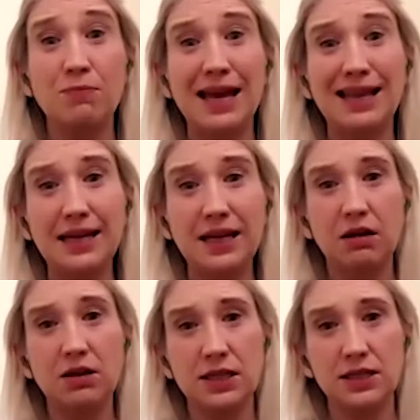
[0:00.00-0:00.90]
belly
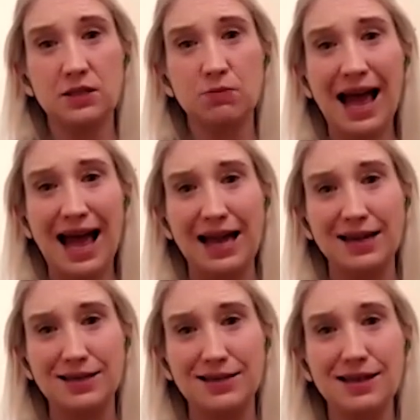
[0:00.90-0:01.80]
can't
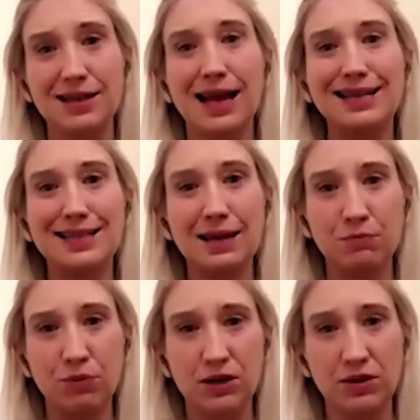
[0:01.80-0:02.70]
expand as
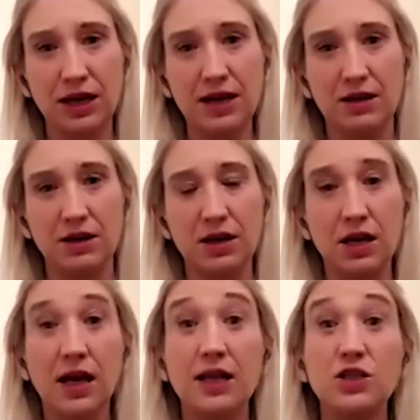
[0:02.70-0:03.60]
I'm breathing in,
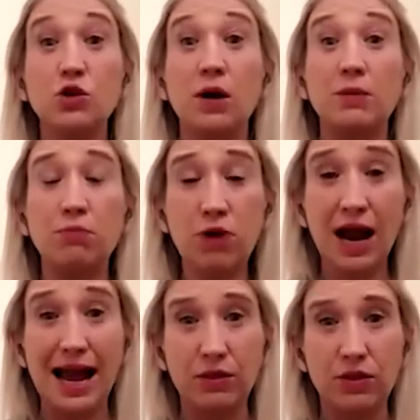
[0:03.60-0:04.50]
and so my
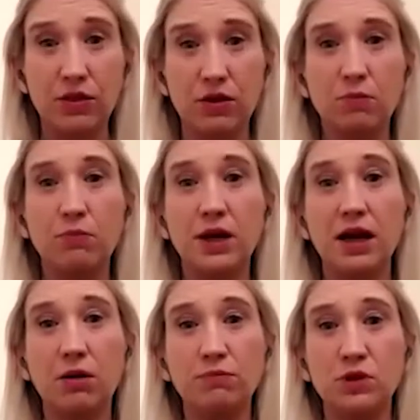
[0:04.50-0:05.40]
breath
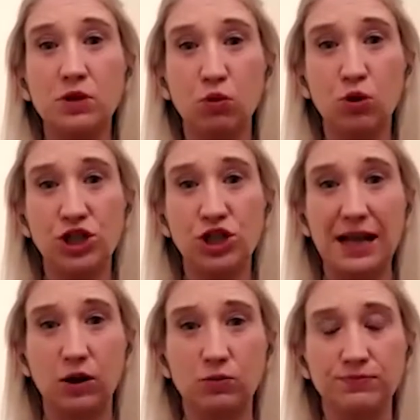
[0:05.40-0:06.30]
becomes more
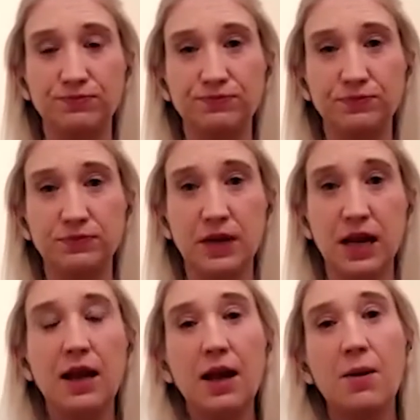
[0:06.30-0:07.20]
shallow.
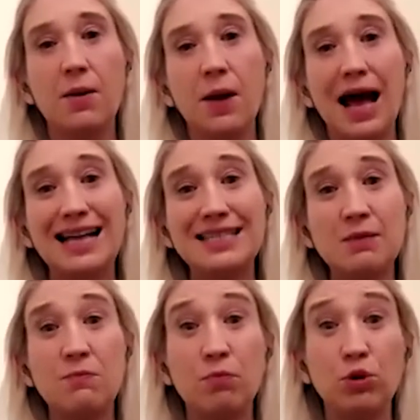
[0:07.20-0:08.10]
As
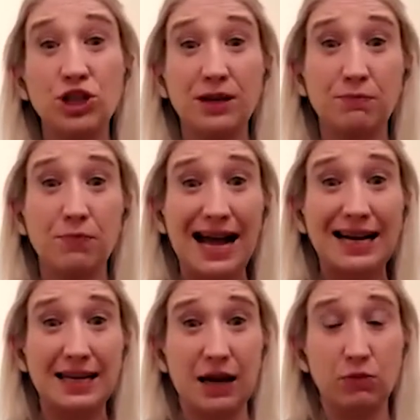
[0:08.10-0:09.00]
I'm pushing
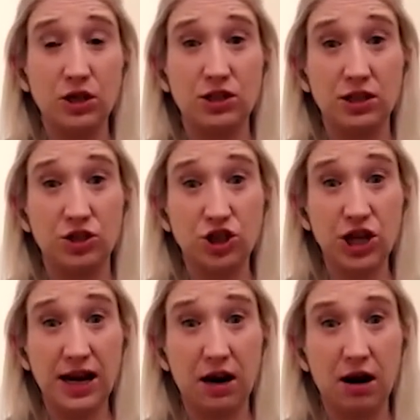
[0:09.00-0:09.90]
back now into the
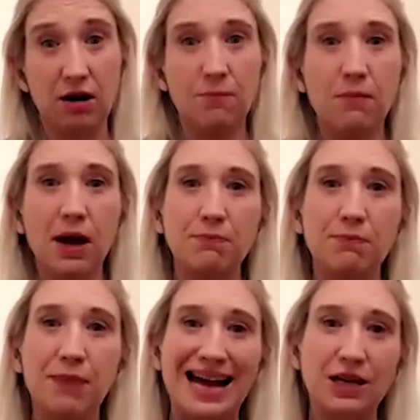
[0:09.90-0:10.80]
chair, my
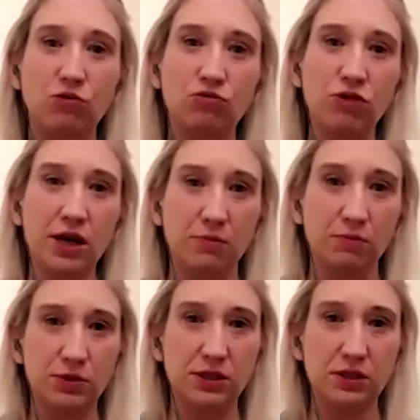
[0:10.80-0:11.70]
back
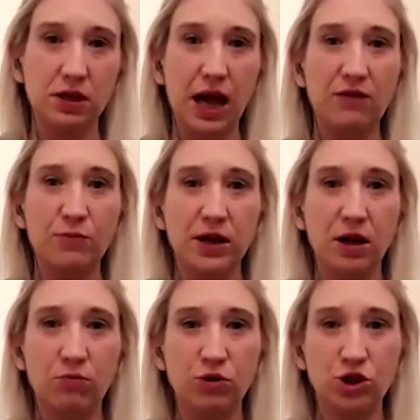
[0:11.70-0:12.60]
ribs have
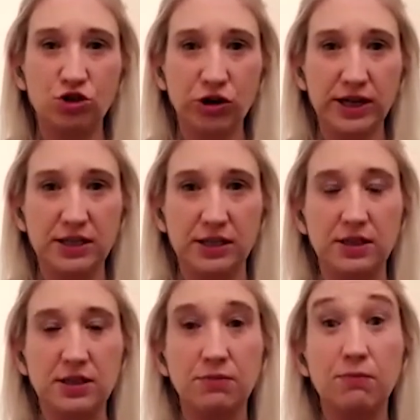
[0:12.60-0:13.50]
become
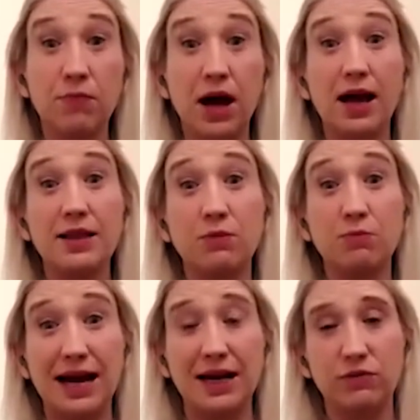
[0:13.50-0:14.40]
restricted by the
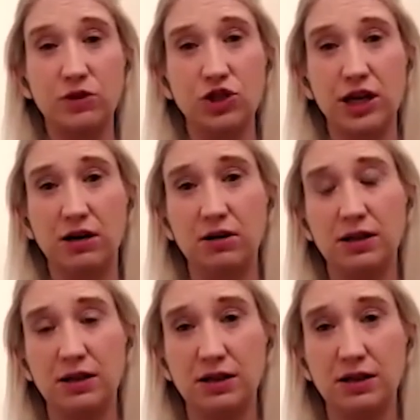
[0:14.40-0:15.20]
back of the chair.